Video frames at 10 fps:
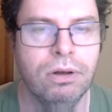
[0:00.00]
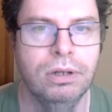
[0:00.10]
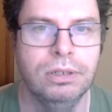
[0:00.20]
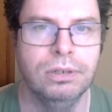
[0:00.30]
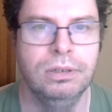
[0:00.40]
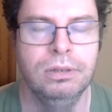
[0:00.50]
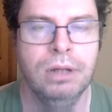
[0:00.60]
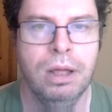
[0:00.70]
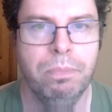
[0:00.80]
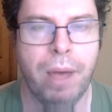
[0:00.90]
he could have
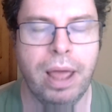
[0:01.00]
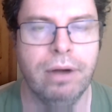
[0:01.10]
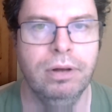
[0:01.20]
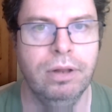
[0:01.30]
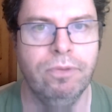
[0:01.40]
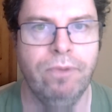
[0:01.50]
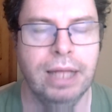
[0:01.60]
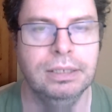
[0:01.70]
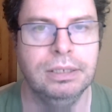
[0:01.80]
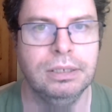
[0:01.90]
done better
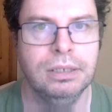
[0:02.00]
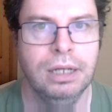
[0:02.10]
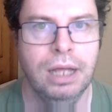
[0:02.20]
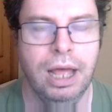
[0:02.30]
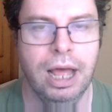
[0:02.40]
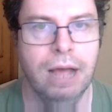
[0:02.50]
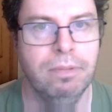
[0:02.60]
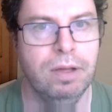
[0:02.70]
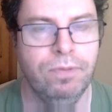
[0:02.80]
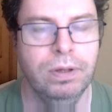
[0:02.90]
in defence
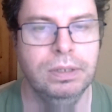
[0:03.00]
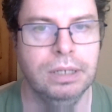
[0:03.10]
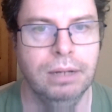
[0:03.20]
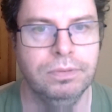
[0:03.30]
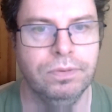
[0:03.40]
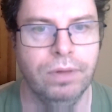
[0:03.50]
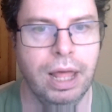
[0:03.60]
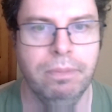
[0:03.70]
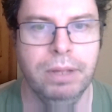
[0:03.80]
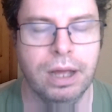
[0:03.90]
a few
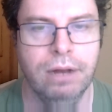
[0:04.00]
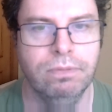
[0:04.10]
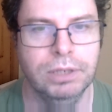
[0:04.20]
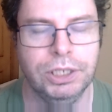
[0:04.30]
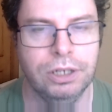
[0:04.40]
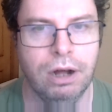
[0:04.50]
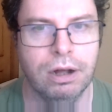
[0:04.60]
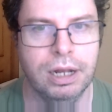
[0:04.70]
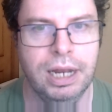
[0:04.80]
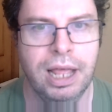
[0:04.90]
times for them. He kind of was
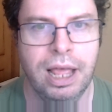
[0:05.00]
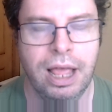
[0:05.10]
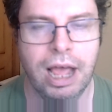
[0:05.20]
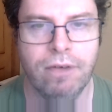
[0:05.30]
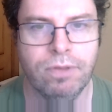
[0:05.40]
jogging